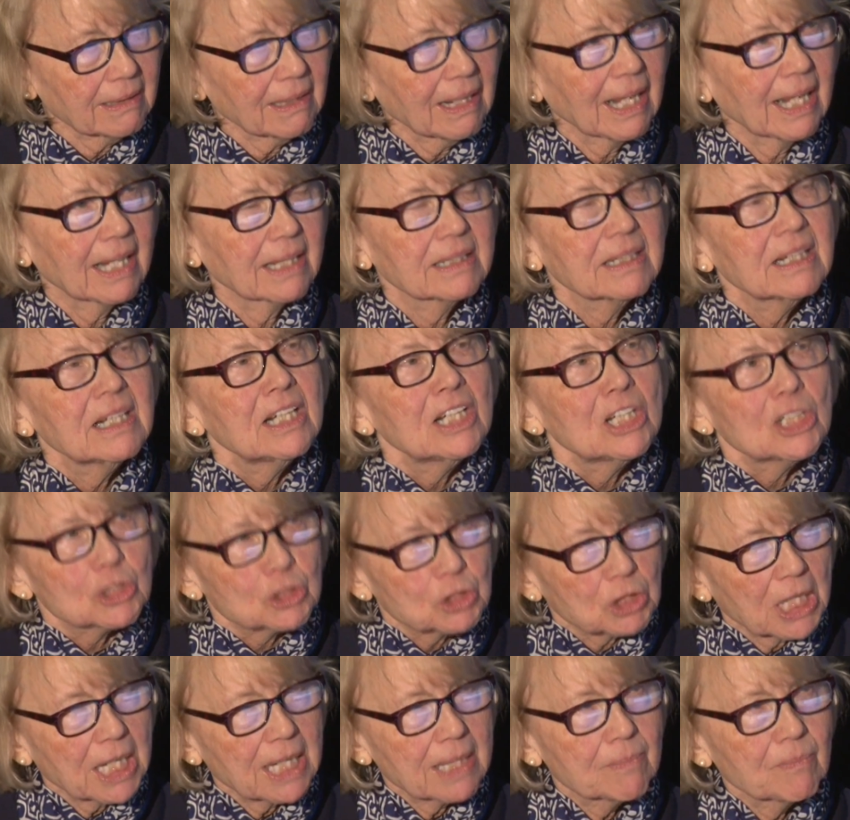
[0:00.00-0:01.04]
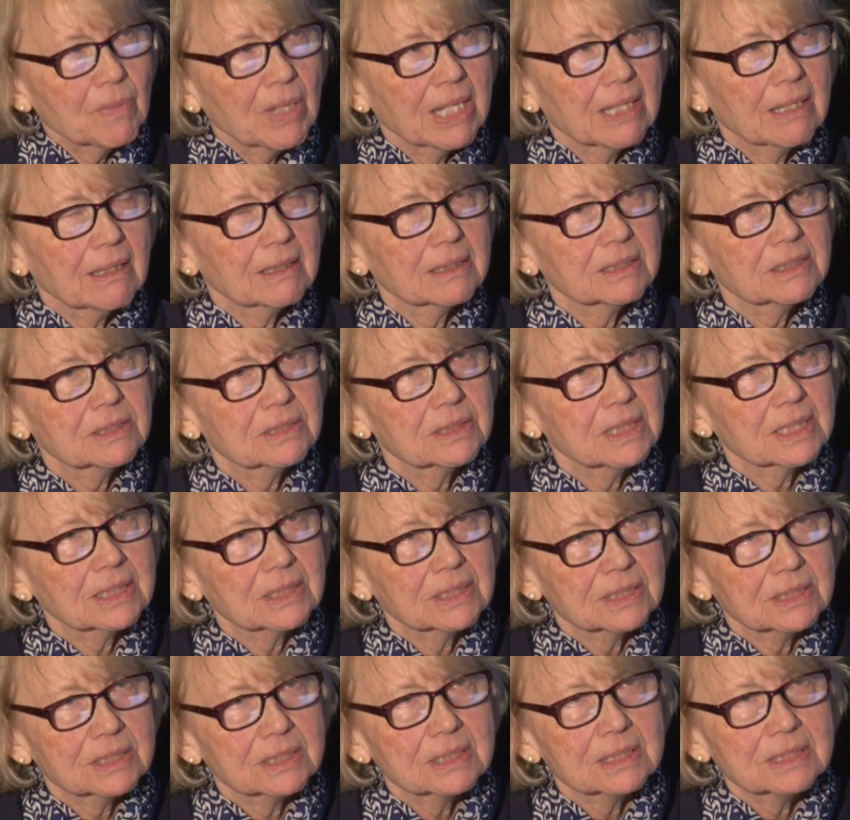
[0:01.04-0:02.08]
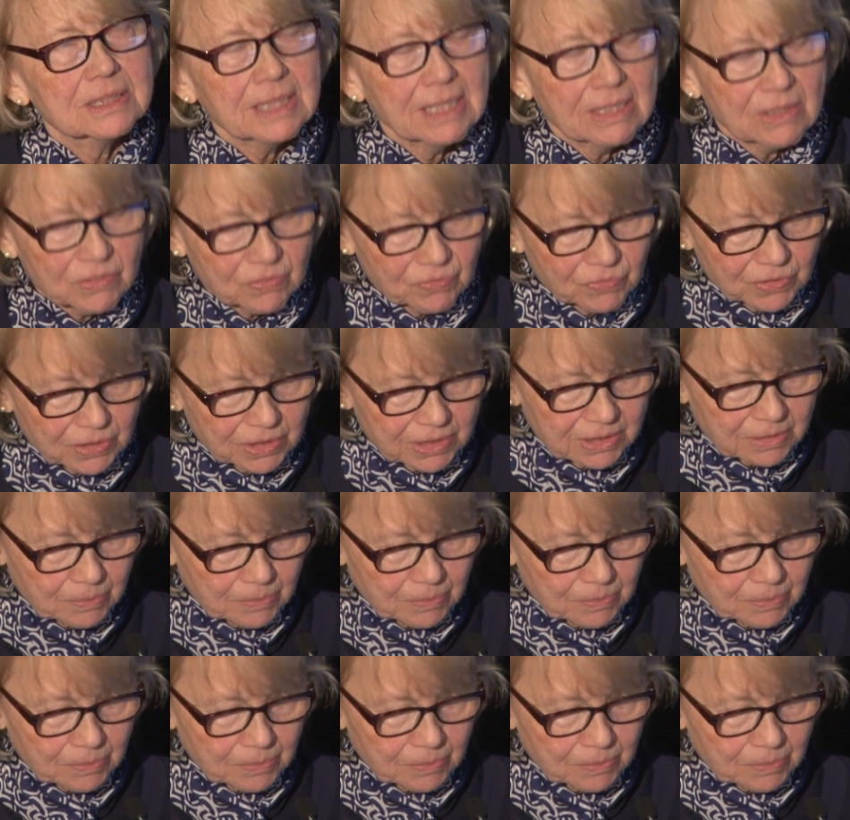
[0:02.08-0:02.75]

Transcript: and try to make our structures as healthful as